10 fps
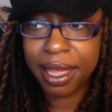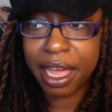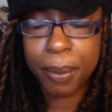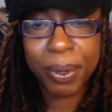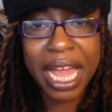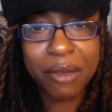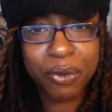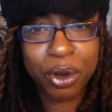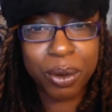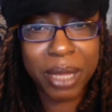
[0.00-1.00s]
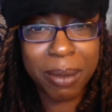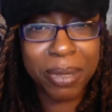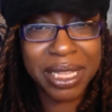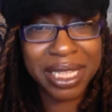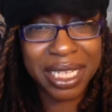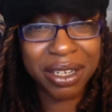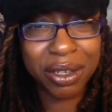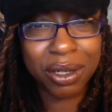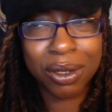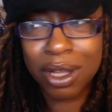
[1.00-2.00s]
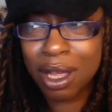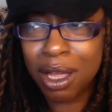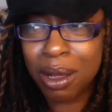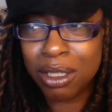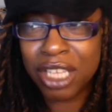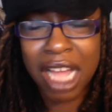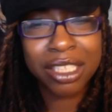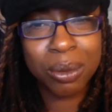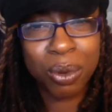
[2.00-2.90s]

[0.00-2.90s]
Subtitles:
a platform and belittle Dr.